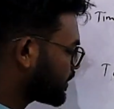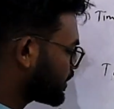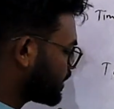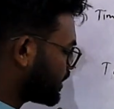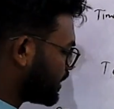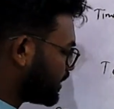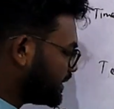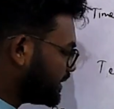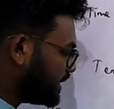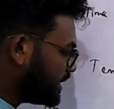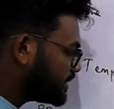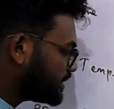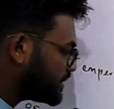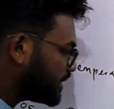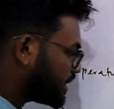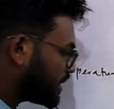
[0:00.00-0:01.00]
And the
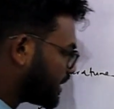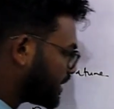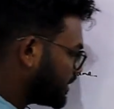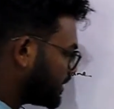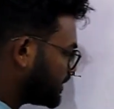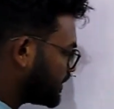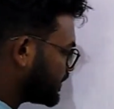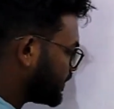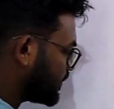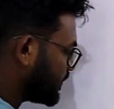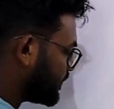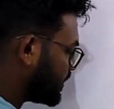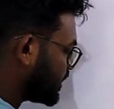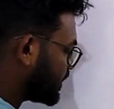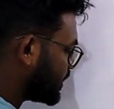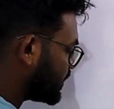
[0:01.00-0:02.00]
electric current, we're
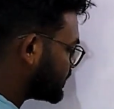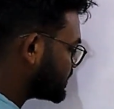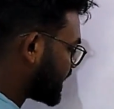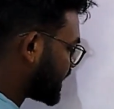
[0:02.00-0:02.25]
going to use